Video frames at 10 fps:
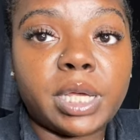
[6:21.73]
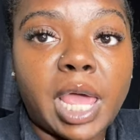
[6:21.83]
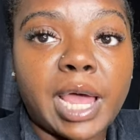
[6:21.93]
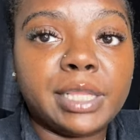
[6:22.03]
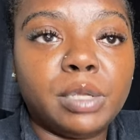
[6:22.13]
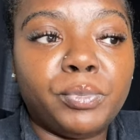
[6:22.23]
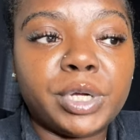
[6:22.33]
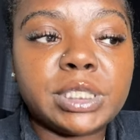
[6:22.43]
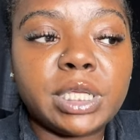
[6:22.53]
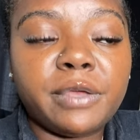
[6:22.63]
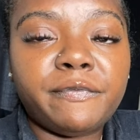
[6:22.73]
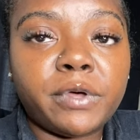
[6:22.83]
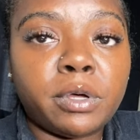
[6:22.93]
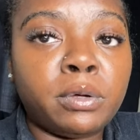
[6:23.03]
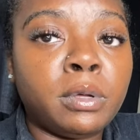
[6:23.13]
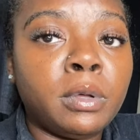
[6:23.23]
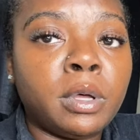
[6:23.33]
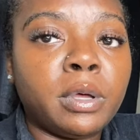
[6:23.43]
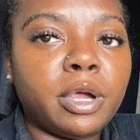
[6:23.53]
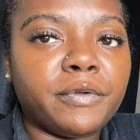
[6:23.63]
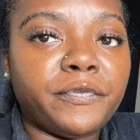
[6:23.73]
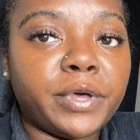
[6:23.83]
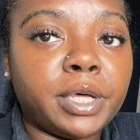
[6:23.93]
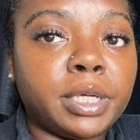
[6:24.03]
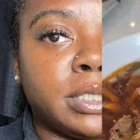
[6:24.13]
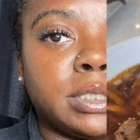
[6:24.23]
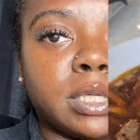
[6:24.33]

I got the brisket pho or pho,